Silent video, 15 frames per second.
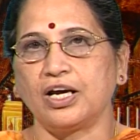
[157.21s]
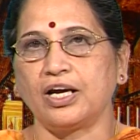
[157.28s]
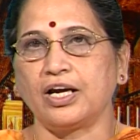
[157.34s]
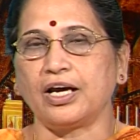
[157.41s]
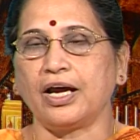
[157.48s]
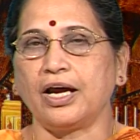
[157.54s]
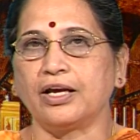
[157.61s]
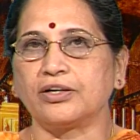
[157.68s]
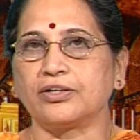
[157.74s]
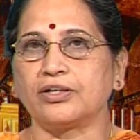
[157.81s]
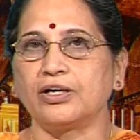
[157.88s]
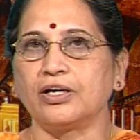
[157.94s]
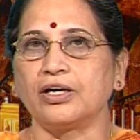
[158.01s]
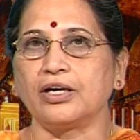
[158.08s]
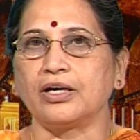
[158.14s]
and
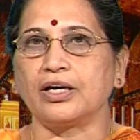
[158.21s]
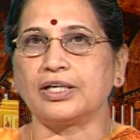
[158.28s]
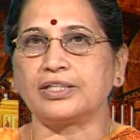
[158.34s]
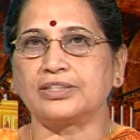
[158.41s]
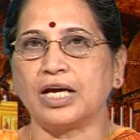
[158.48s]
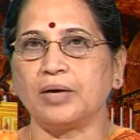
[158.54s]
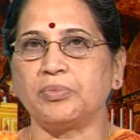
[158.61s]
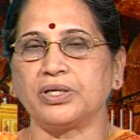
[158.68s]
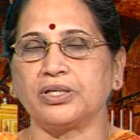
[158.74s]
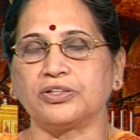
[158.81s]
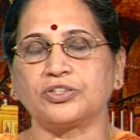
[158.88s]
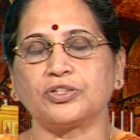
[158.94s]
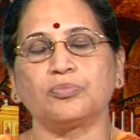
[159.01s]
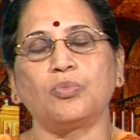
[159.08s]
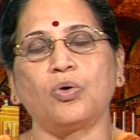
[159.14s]
examine it
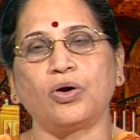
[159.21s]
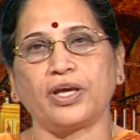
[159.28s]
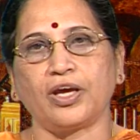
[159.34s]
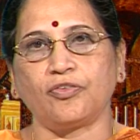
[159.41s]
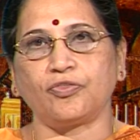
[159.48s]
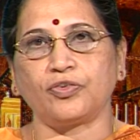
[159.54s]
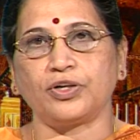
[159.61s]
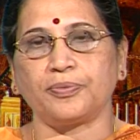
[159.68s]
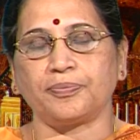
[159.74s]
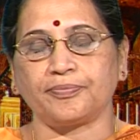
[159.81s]
more carefully.